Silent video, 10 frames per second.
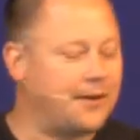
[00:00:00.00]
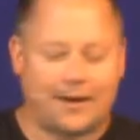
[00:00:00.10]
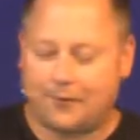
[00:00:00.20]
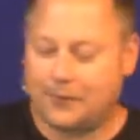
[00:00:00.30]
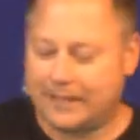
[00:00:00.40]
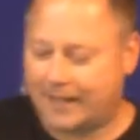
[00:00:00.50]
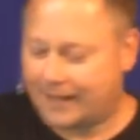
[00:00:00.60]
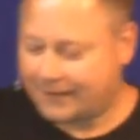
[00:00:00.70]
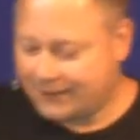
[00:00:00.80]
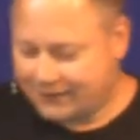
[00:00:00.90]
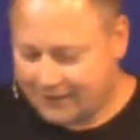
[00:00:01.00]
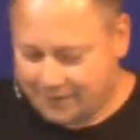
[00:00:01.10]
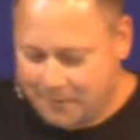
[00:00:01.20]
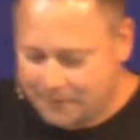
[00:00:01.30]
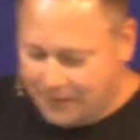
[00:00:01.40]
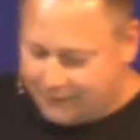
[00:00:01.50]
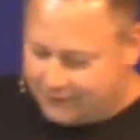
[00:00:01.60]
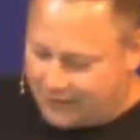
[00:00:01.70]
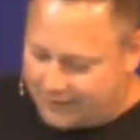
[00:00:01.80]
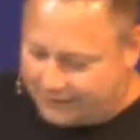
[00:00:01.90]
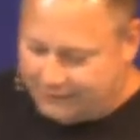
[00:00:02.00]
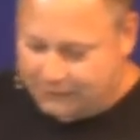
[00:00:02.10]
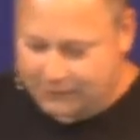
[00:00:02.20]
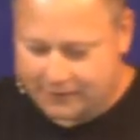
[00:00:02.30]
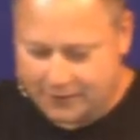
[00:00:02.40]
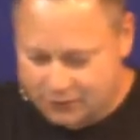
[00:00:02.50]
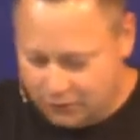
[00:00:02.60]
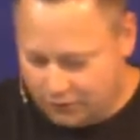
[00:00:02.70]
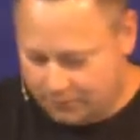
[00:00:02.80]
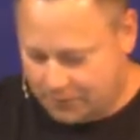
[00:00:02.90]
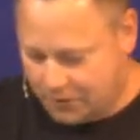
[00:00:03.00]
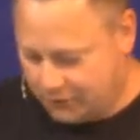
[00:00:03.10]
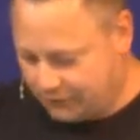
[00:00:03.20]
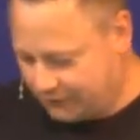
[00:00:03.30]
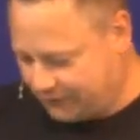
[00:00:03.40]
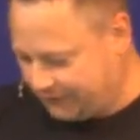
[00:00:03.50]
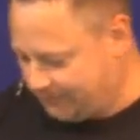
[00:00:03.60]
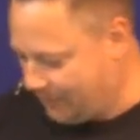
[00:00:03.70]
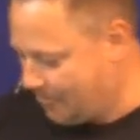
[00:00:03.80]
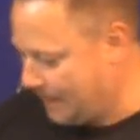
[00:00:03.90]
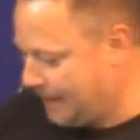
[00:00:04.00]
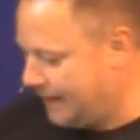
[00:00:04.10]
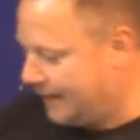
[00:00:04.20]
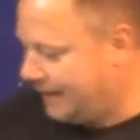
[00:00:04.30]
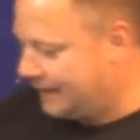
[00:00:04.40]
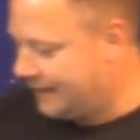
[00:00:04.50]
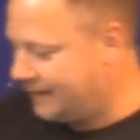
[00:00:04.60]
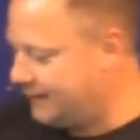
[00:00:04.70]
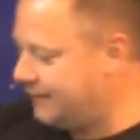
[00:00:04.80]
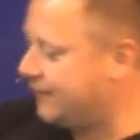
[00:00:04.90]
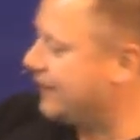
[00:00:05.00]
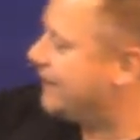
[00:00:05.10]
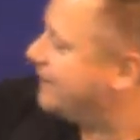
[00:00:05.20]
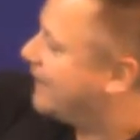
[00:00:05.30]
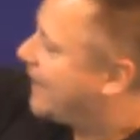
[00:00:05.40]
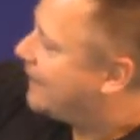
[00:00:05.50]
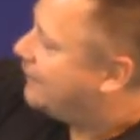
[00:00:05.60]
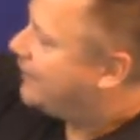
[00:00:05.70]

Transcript: we, uh, I just, uh, maybe you guys saw this. This was in the New York Post. Here's a, the guy, I should have